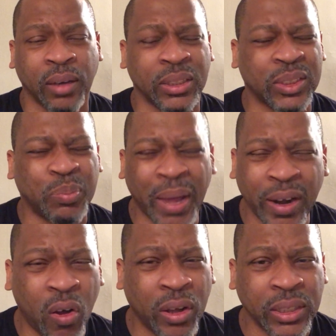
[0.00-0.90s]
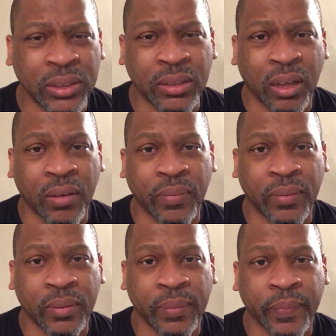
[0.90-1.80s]
despite all this stuff,
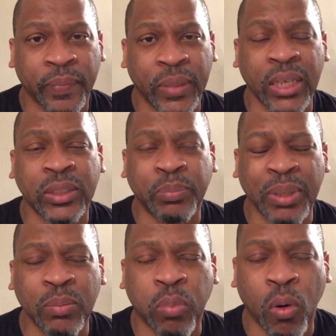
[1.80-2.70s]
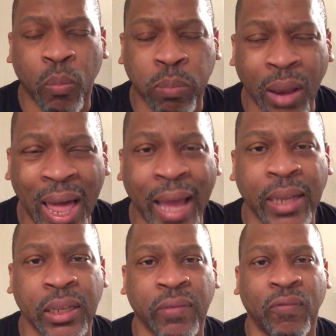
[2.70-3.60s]
these people blindly